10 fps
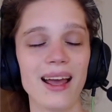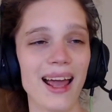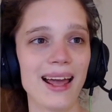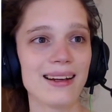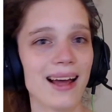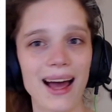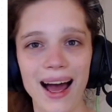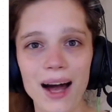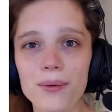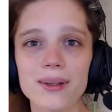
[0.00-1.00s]
And
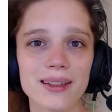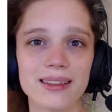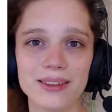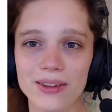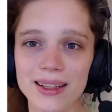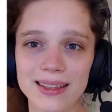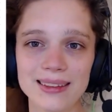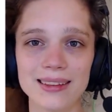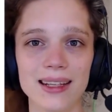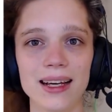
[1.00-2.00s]
how we're going to do
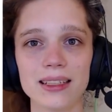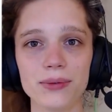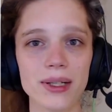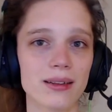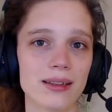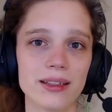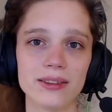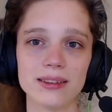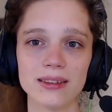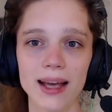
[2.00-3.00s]
this is we are going to use
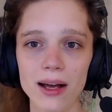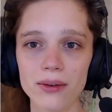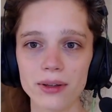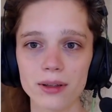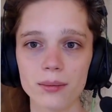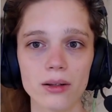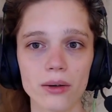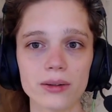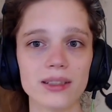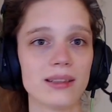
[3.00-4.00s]
this algorithm
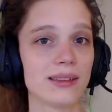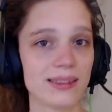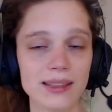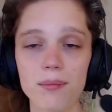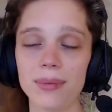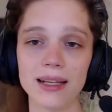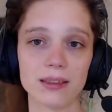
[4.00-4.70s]
called the simplex